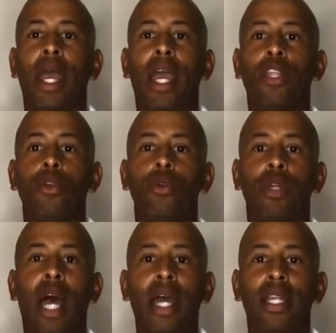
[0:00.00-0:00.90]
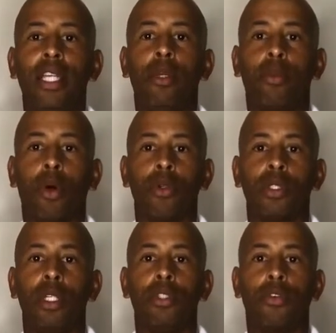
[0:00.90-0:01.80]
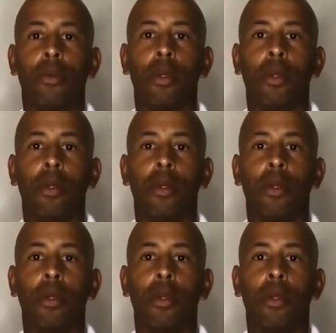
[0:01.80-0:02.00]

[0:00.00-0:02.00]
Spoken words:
and you do not need the proceeds from the